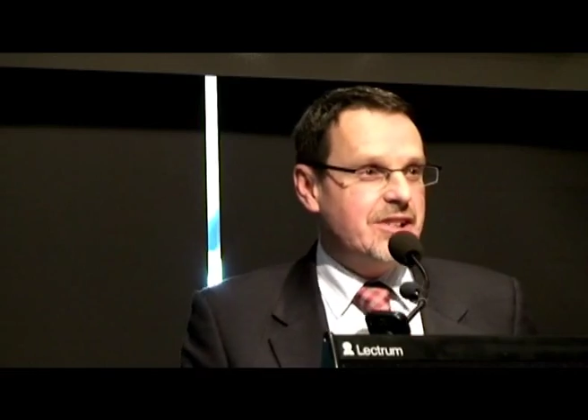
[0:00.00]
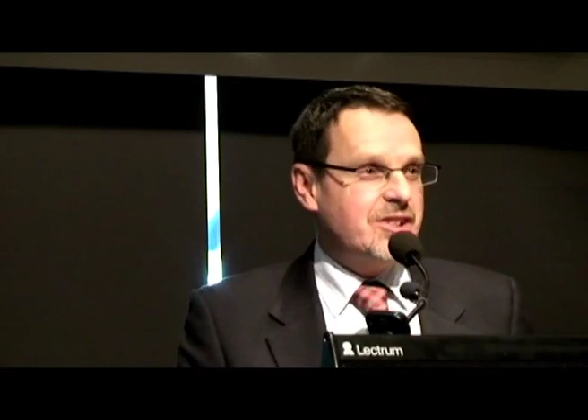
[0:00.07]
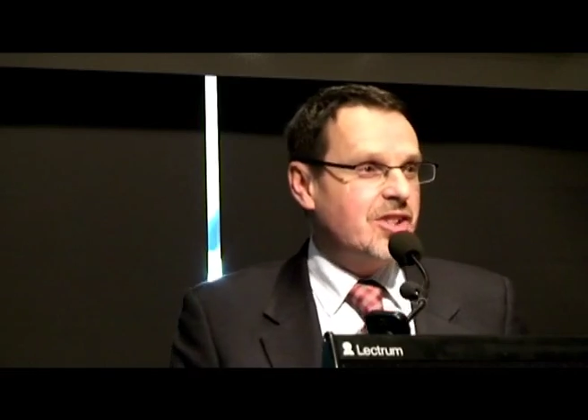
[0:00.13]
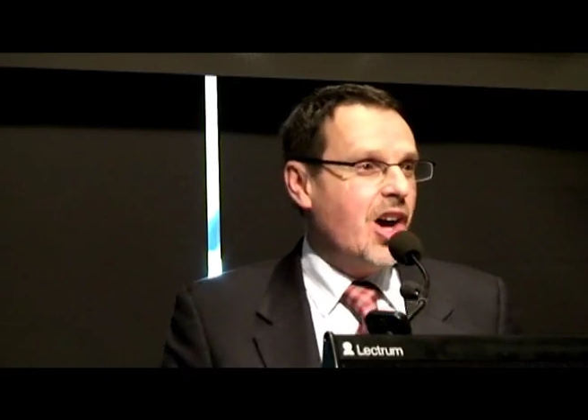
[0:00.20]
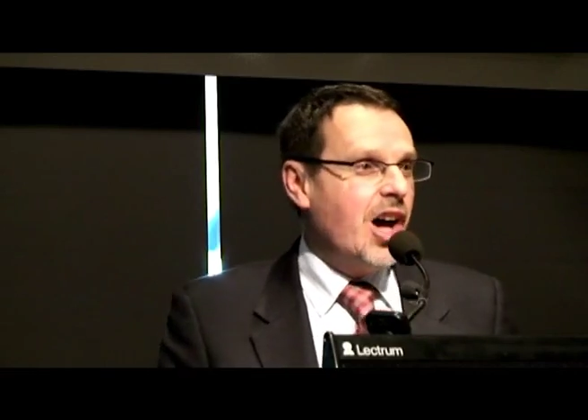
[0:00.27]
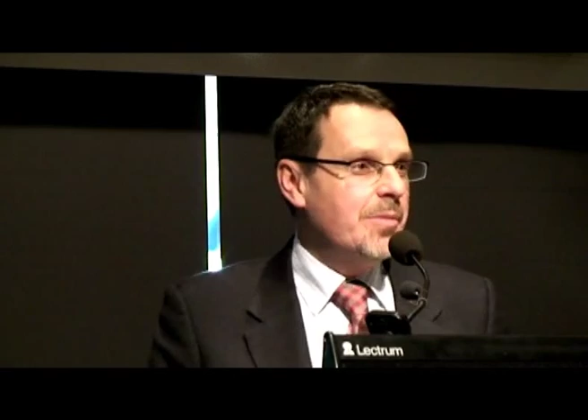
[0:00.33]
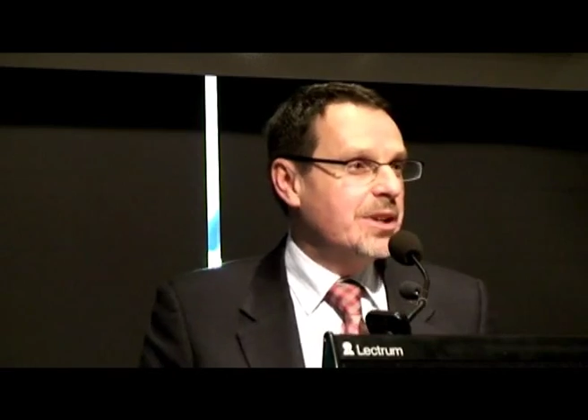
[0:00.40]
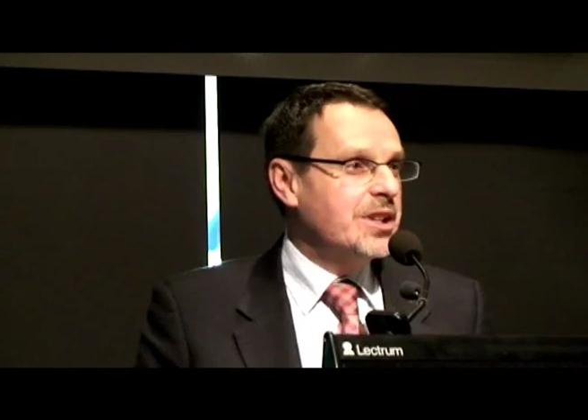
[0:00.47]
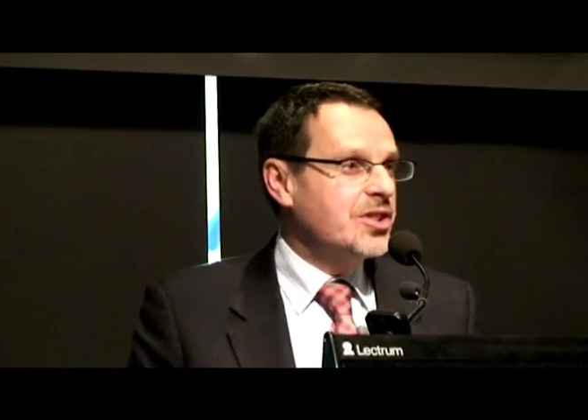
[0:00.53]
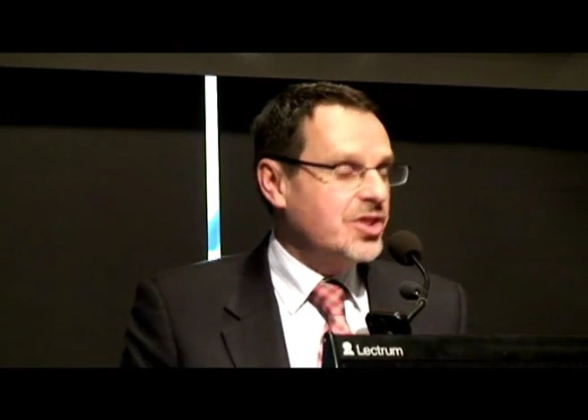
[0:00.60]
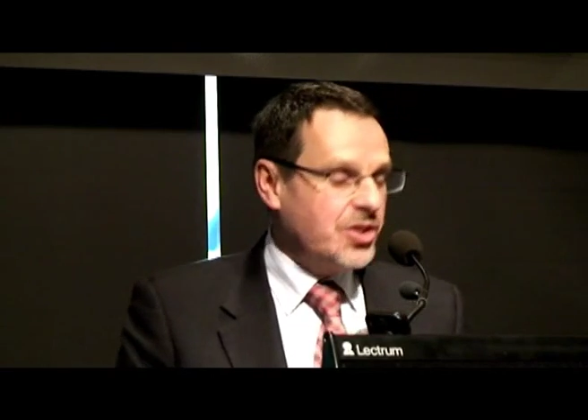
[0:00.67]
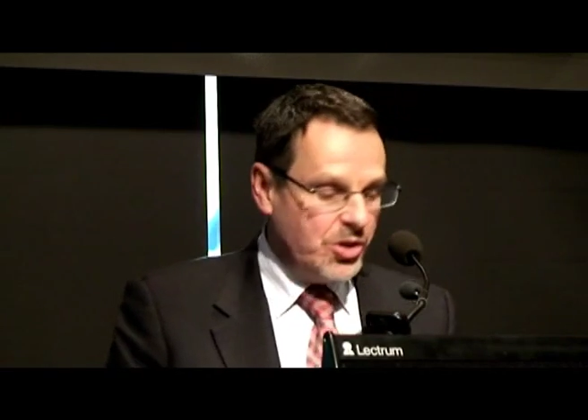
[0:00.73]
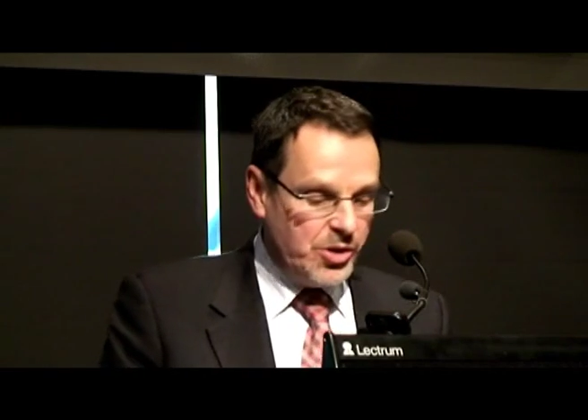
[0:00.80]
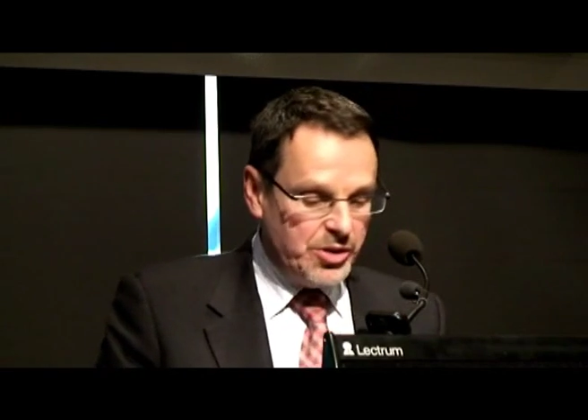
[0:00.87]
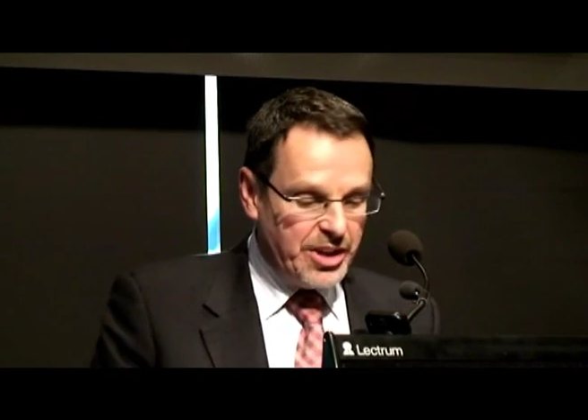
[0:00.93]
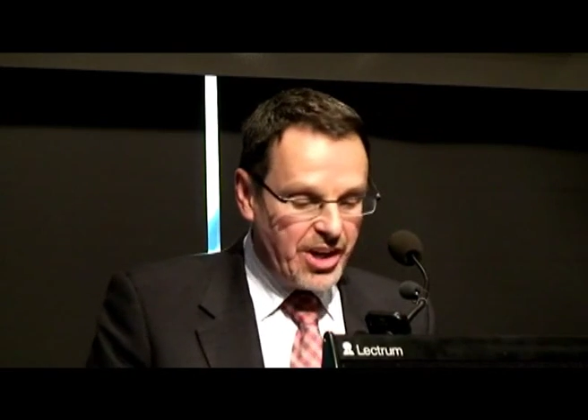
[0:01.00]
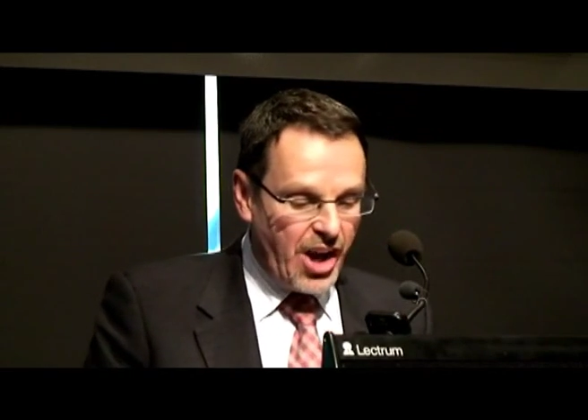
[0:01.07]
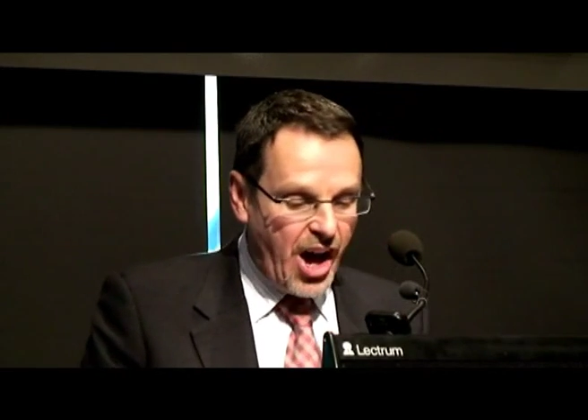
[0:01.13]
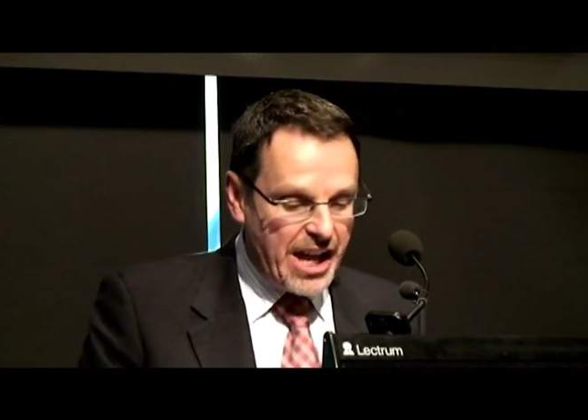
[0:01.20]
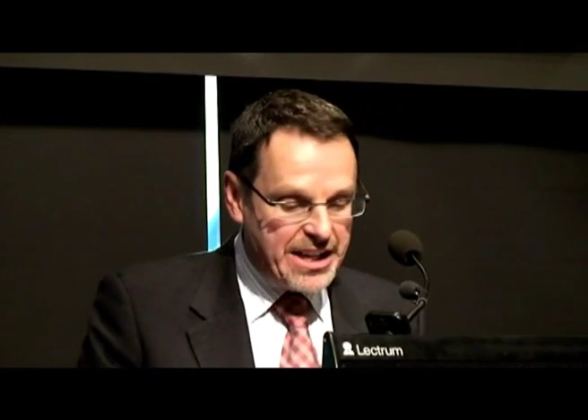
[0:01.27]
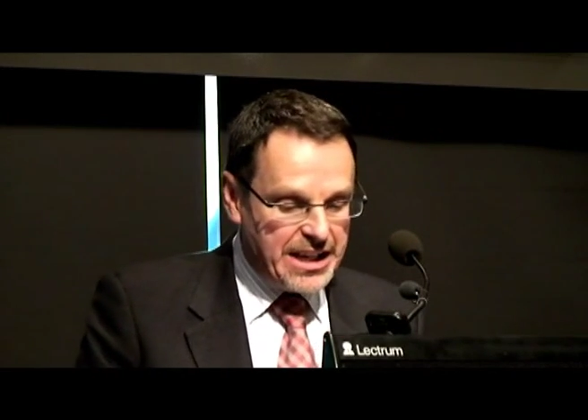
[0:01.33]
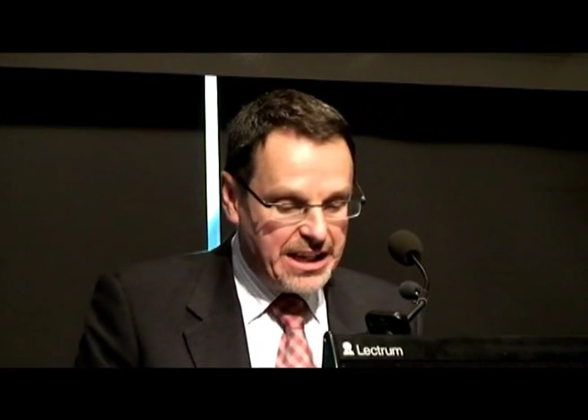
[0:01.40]
less time in a school than
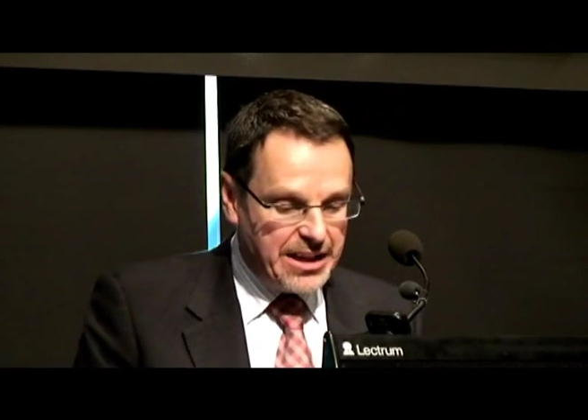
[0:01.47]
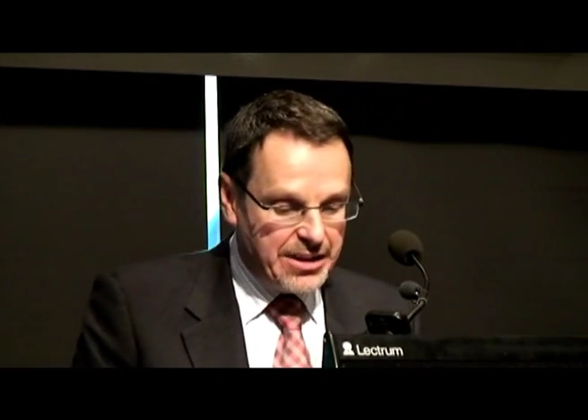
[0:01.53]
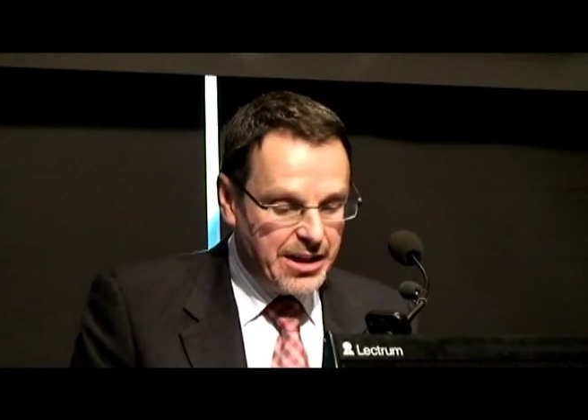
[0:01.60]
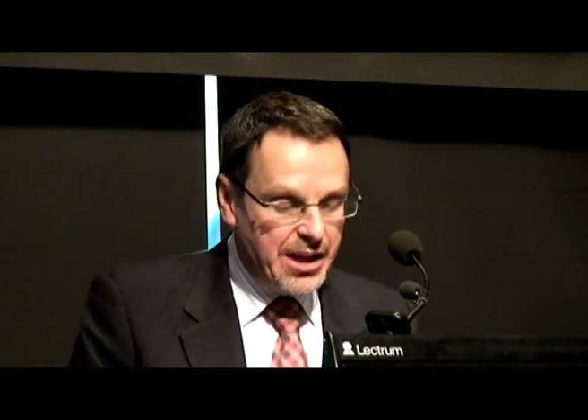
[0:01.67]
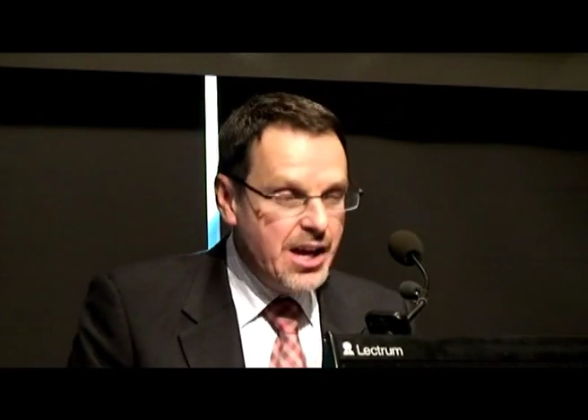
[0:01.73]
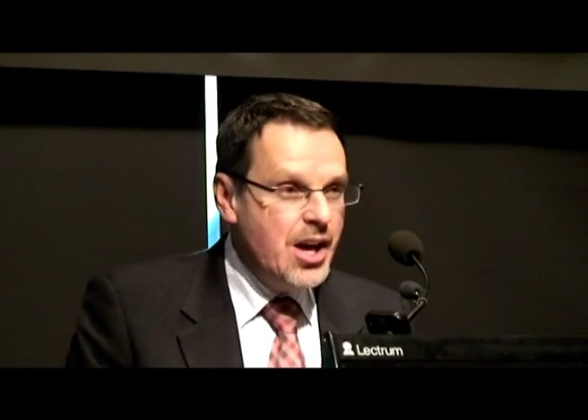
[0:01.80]
I did,